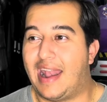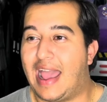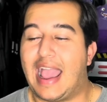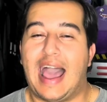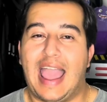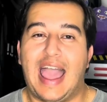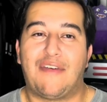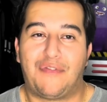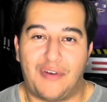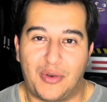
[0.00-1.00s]
I have
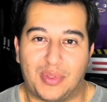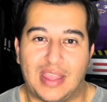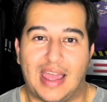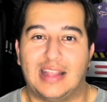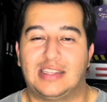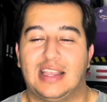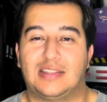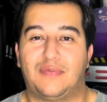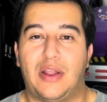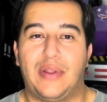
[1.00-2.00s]
fun with that. It's
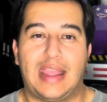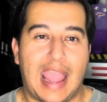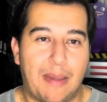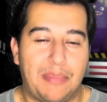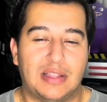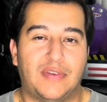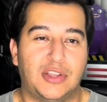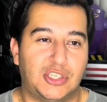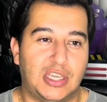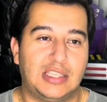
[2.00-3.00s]
very campy, it's very
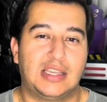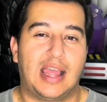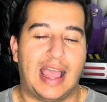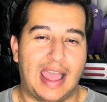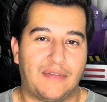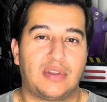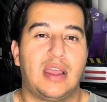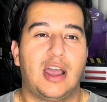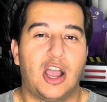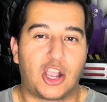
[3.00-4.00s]
cheesy, and I have
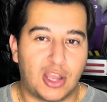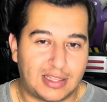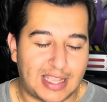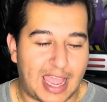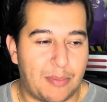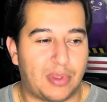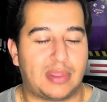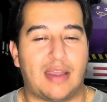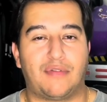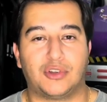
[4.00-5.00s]
a good time with
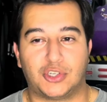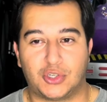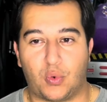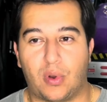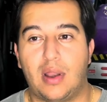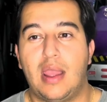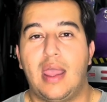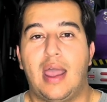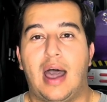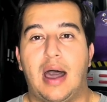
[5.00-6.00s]
that for sure.
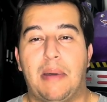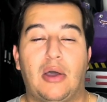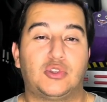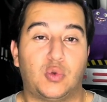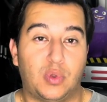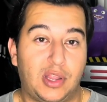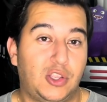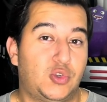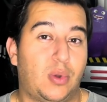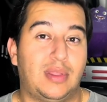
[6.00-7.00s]
I also really
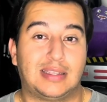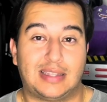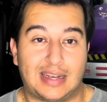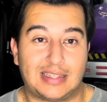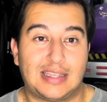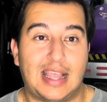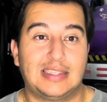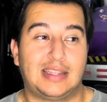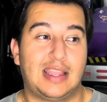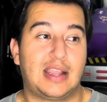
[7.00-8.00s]
enjoy the set designs.
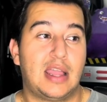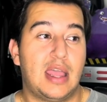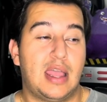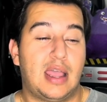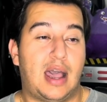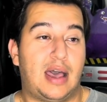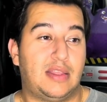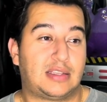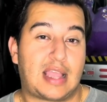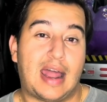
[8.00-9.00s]
I think
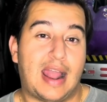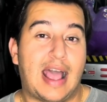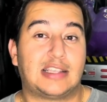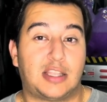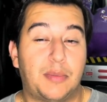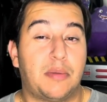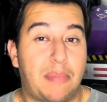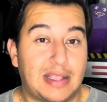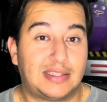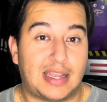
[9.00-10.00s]
this kind of has some of the
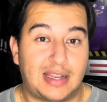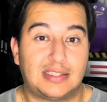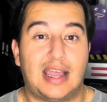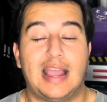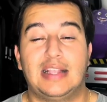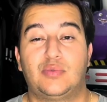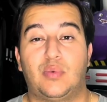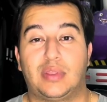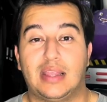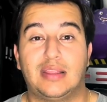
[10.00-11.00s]
best set designs
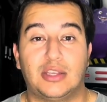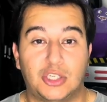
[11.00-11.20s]
within this